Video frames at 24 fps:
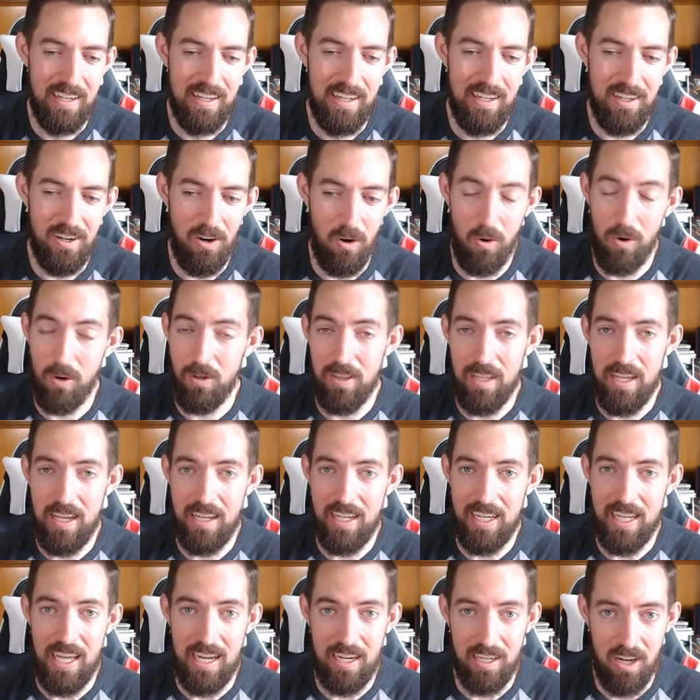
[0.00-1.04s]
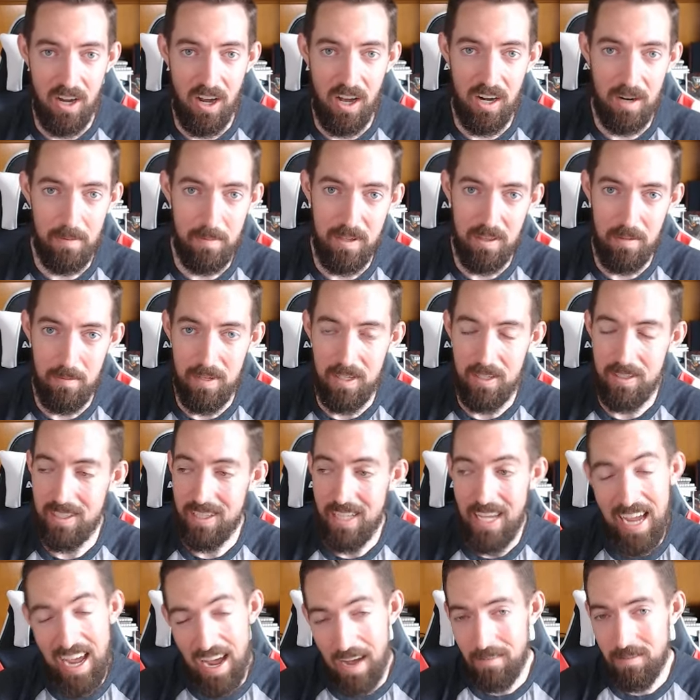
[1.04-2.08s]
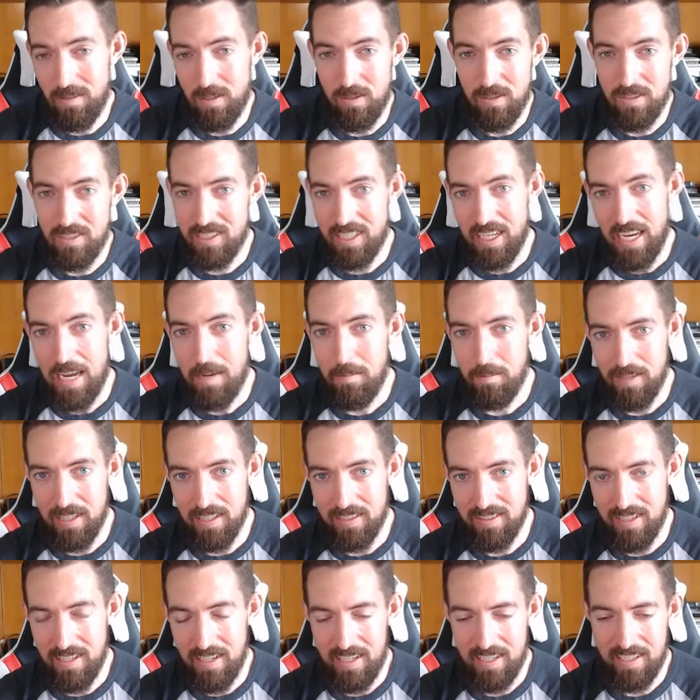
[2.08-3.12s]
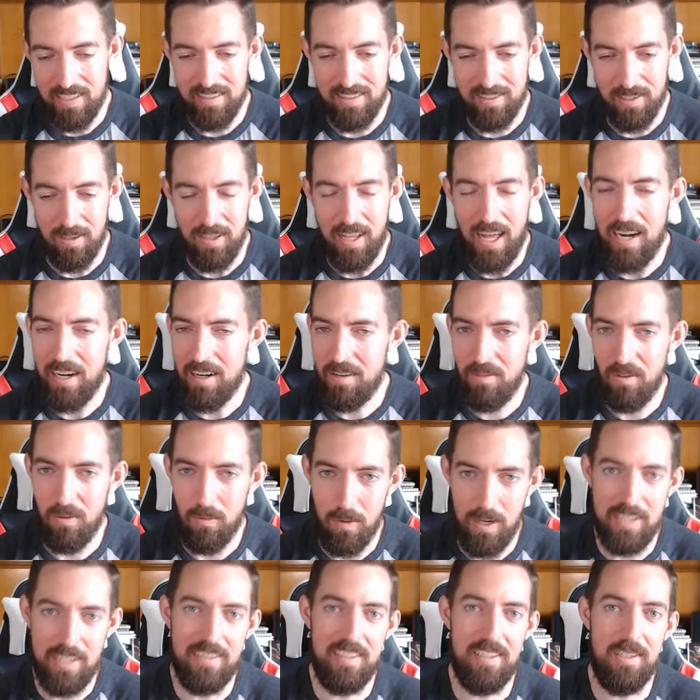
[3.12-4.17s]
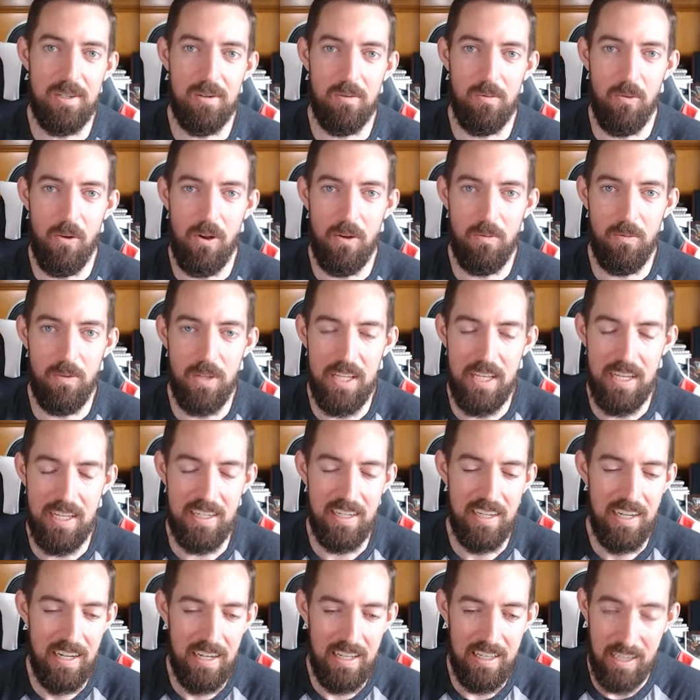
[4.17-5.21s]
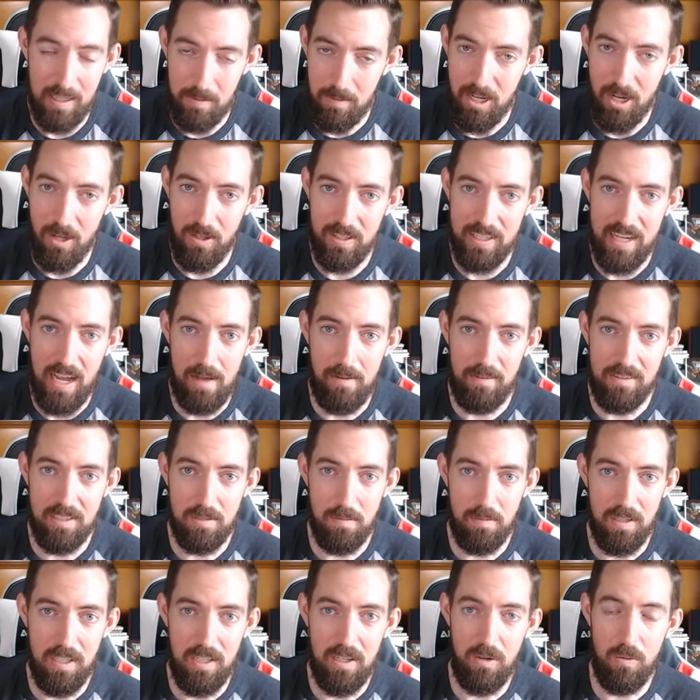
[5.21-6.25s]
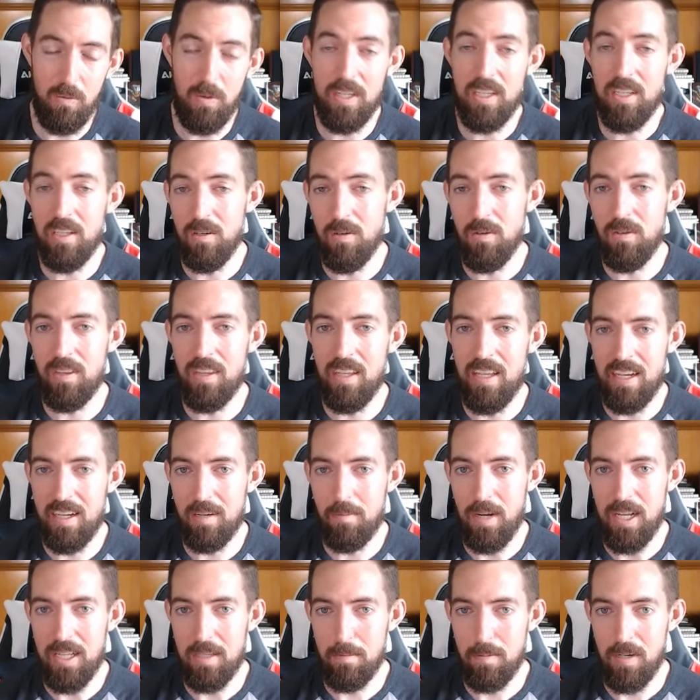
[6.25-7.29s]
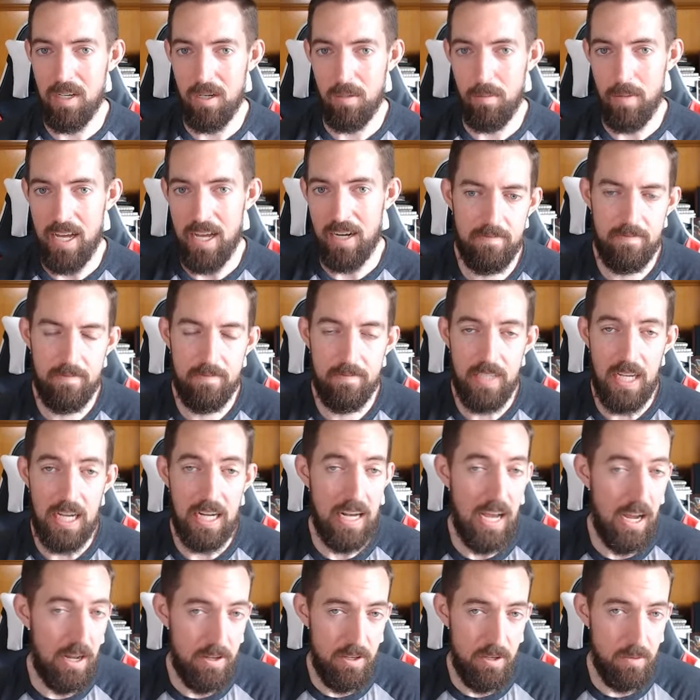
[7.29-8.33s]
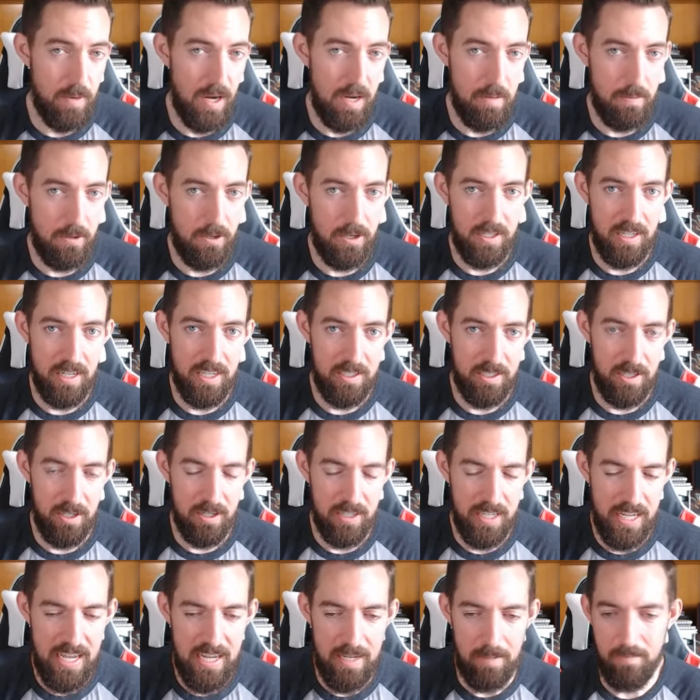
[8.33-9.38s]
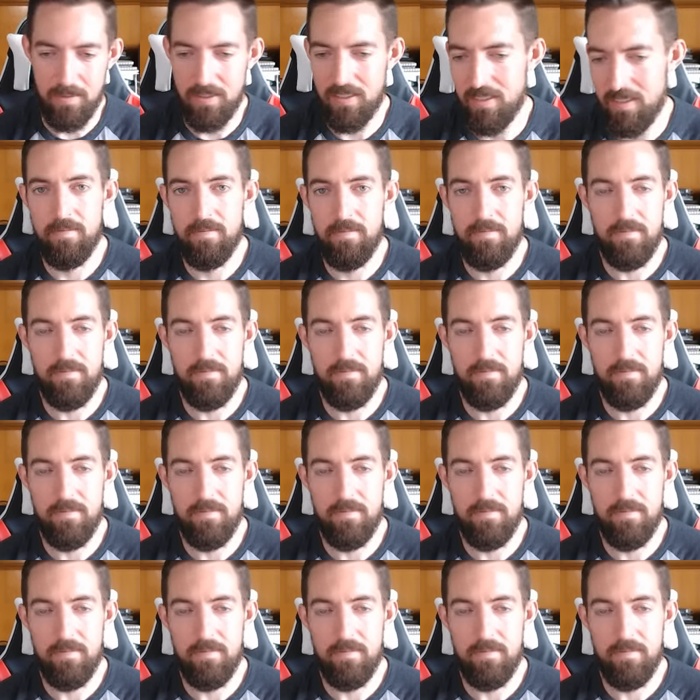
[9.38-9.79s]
Or they get caught up in the middle and they have to escape the city. So a lot of different ways that you can run with it. Let me know in the comments below what you think about the butter battle and how you might put it into your games.